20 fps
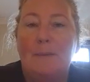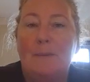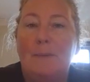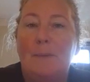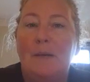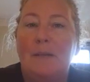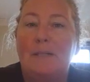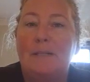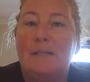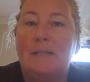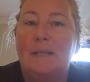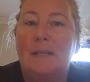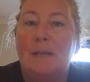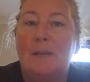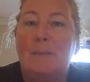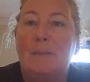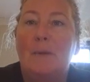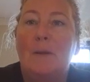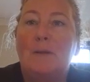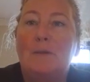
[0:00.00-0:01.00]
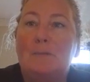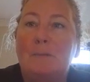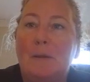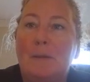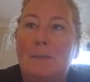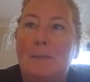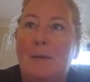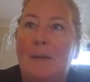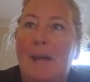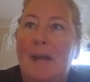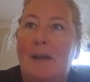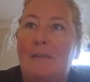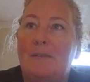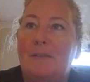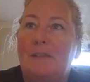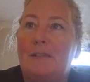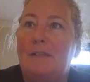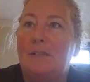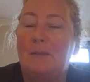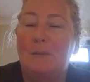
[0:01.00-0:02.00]
But most people have
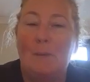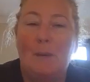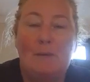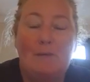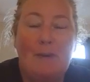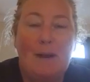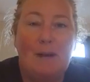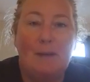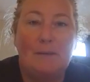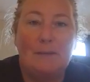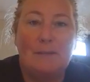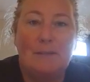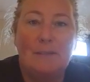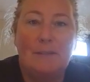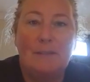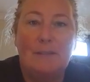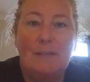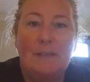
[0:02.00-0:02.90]
it the other way around.